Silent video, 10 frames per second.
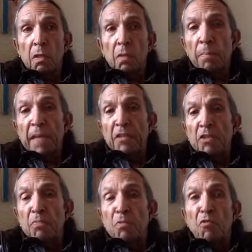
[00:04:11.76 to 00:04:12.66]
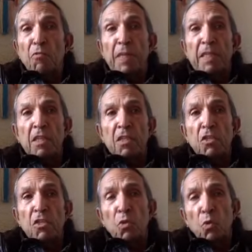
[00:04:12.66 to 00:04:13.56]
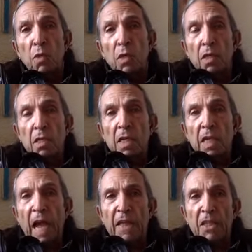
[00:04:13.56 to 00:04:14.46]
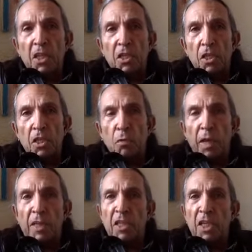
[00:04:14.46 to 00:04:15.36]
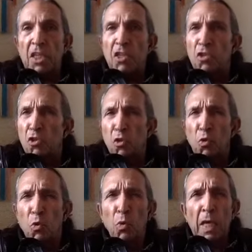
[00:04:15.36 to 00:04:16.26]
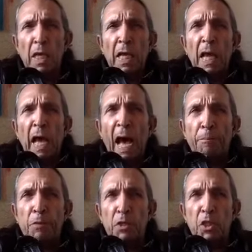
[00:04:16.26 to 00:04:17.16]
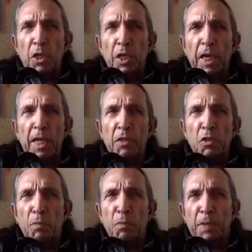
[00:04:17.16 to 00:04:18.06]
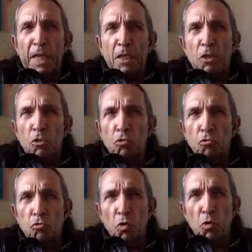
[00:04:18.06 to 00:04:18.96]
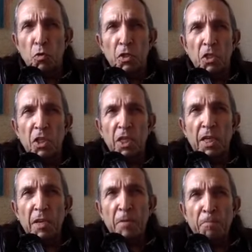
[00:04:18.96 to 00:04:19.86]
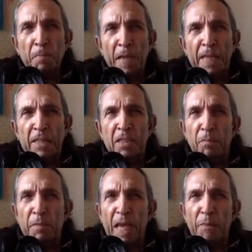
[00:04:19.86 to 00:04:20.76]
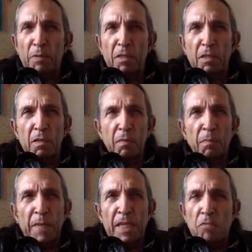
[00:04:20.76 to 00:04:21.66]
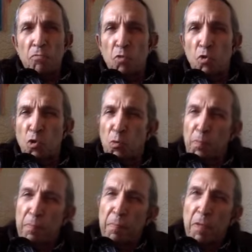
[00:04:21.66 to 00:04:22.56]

men's movement, this new consciousness raising, this new opportunity to speak truths and to be able to be in a room